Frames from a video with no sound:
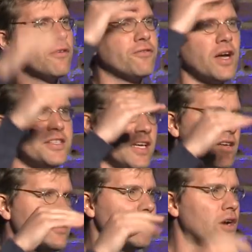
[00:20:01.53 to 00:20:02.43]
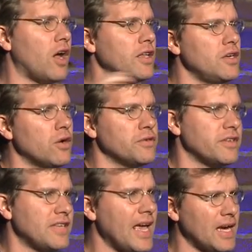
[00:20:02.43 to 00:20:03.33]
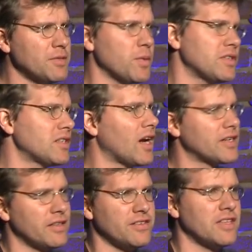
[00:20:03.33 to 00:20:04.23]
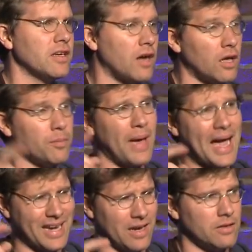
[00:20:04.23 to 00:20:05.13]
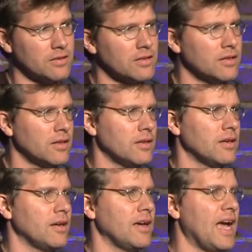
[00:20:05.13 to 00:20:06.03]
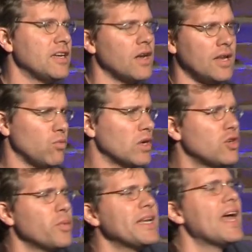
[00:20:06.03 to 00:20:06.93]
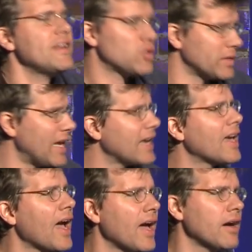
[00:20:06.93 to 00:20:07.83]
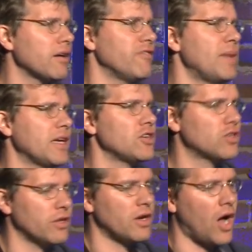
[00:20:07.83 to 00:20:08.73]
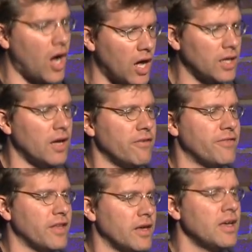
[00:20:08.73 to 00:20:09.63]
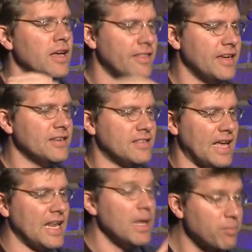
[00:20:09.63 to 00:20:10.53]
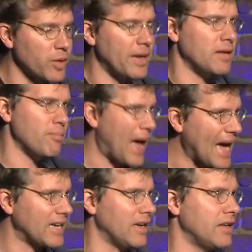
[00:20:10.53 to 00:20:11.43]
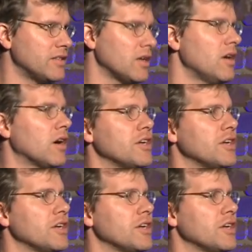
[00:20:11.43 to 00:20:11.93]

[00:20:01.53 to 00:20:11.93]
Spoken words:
a front end so that all it knows is, hey, I'm supposed to talk to this thing called backend. And well, Kubernetes will take care of making sure that all of the things that implement backend are